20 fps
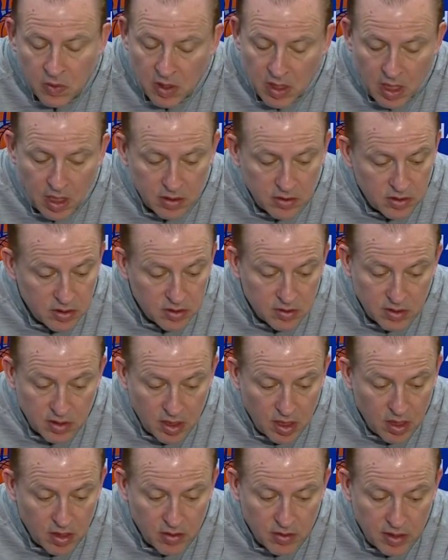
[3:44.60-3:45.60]
Yeah, just
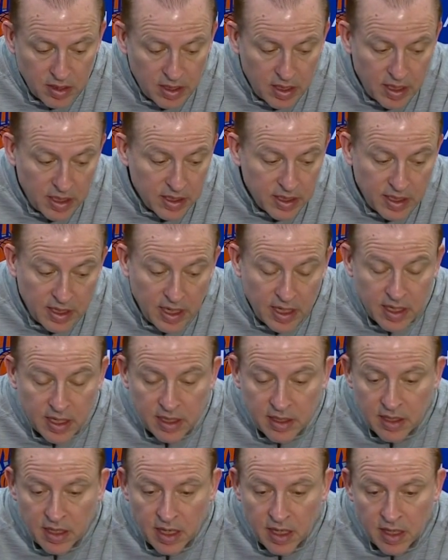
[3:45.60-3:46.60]
you know, and, and again,
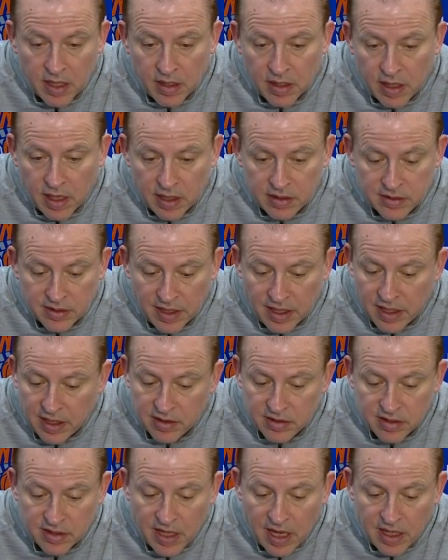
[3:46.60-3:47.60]
I, I, say
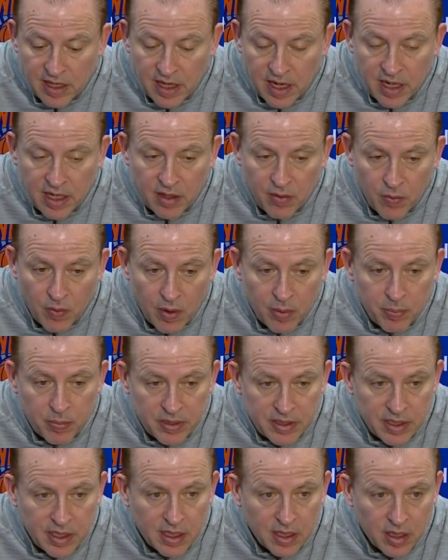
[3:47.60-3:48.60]
it's not any one
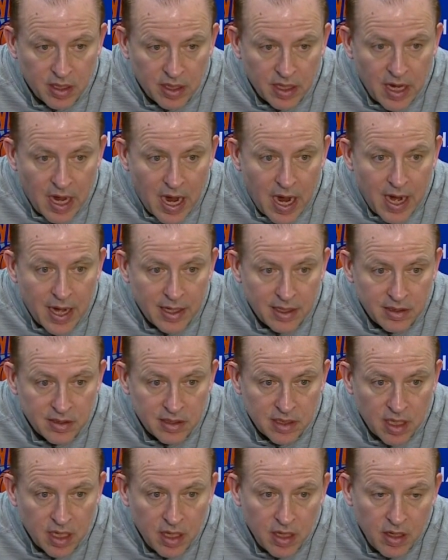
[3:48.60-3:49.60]
particular guy;
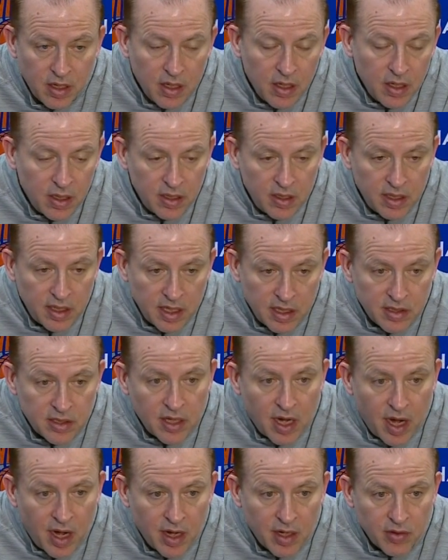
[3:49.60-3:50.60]
it's the
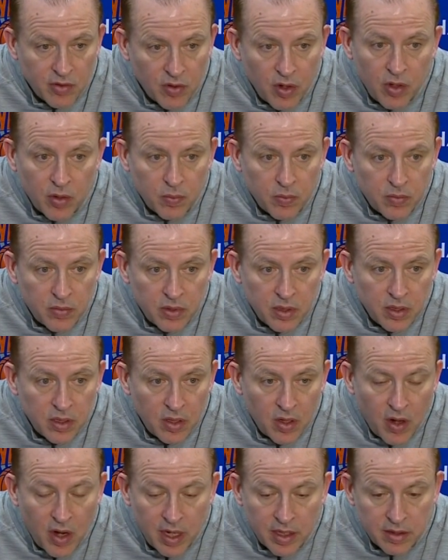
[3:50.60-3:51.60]
entire group.
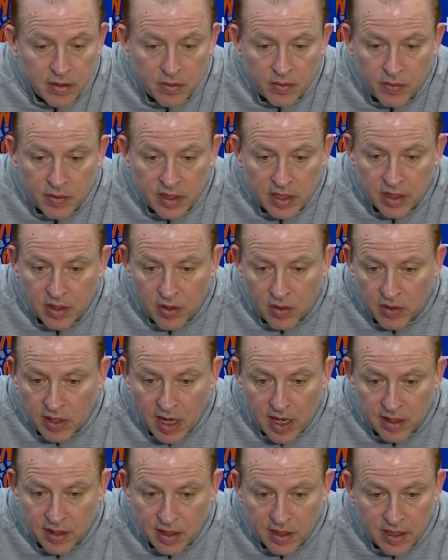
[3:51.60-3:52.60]
You know, I, we can go
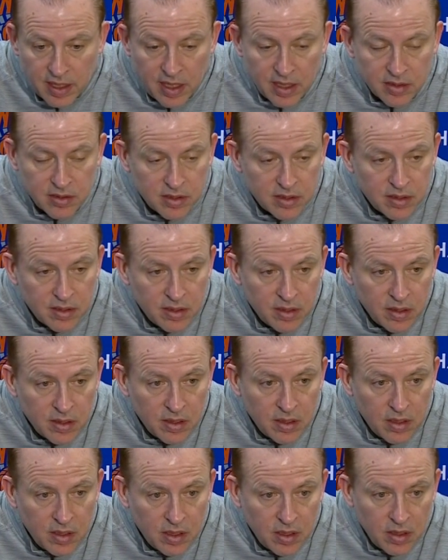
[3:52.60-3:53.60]
down the list.
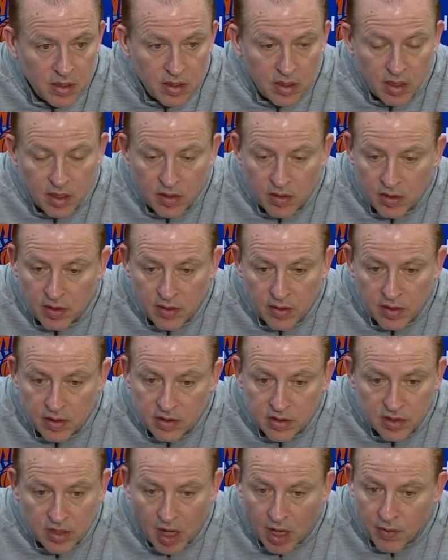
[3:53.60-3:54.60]
You know,
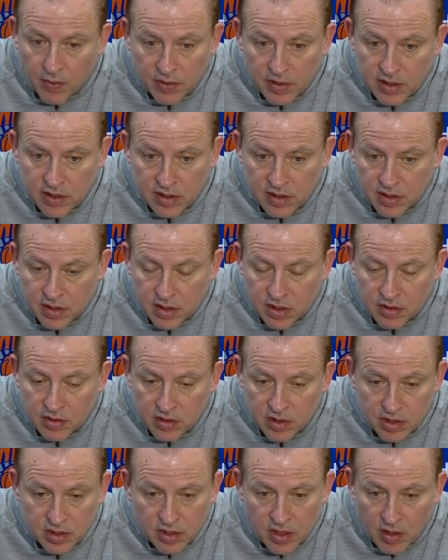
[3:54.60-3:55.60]
start with you know
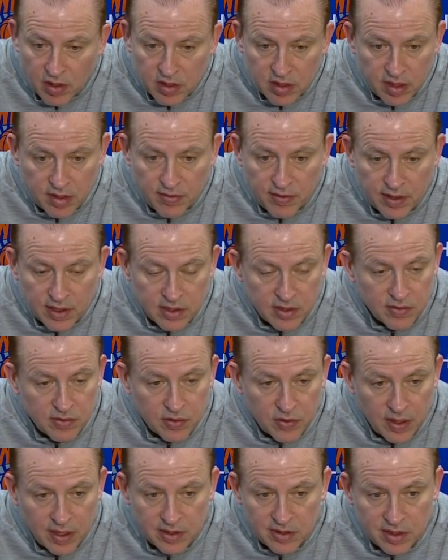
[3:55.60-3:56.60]
just our defensive
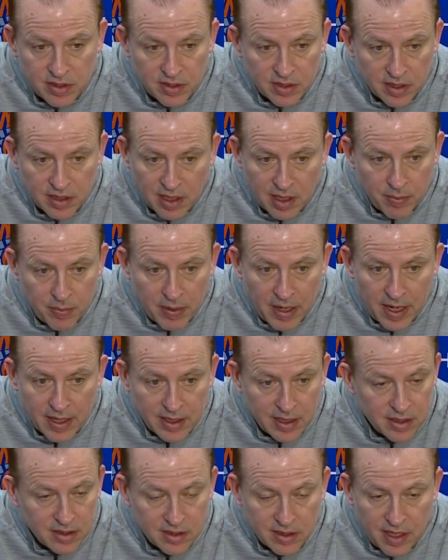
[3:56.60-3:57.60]
transition, get
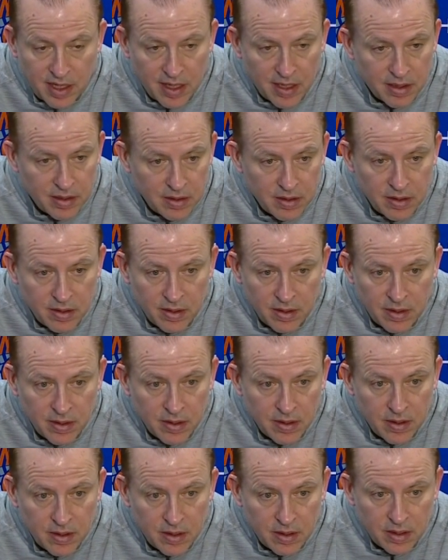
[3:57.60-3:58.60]
back, get set.
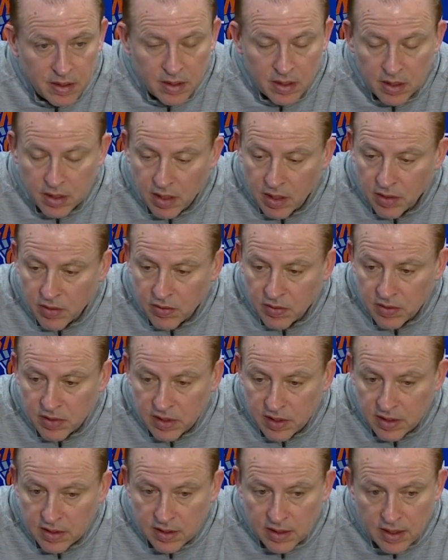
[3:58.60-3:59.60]
You know,
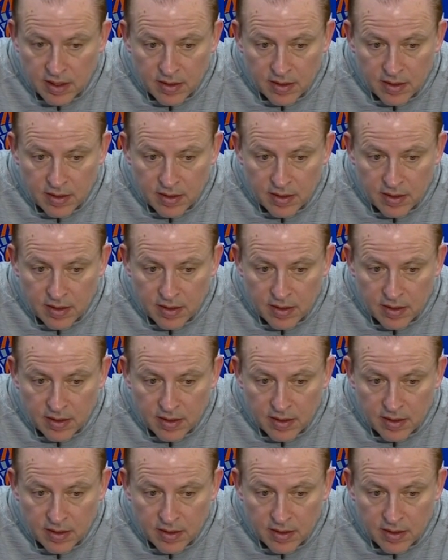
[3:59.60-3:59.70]
and